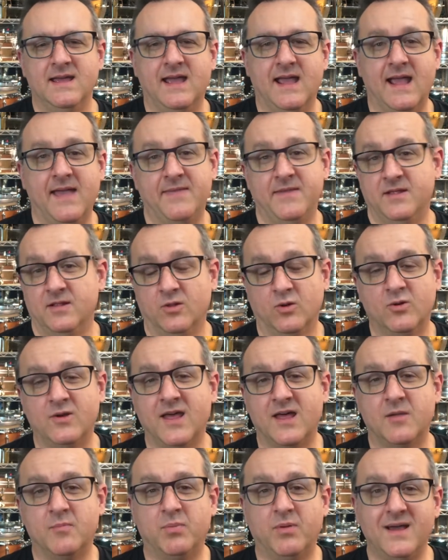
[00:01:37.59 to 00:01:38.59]
and then learn how
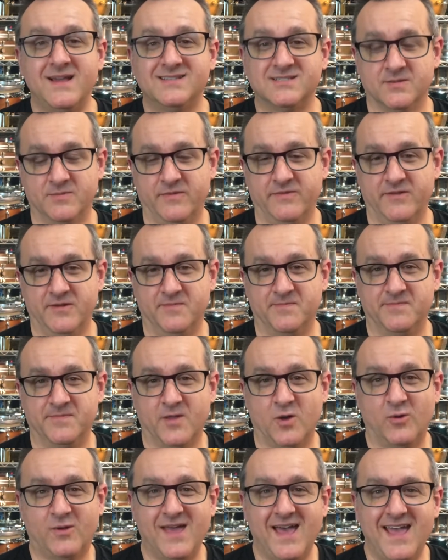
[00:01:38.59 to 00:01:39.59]
to play some of them.
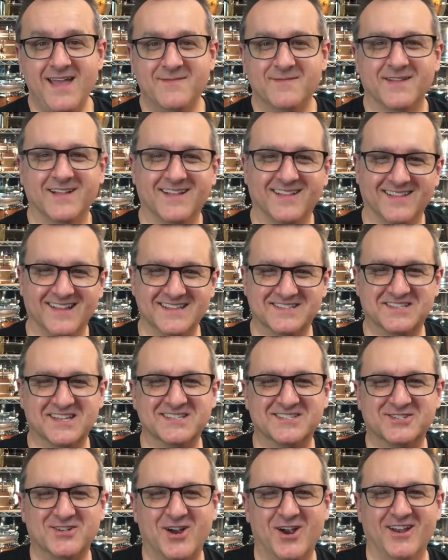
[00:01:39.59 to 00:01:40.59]
Okay? Let's get
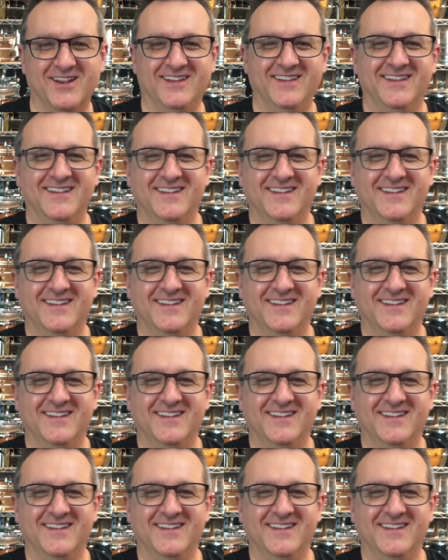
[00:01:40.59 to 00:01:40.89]
started.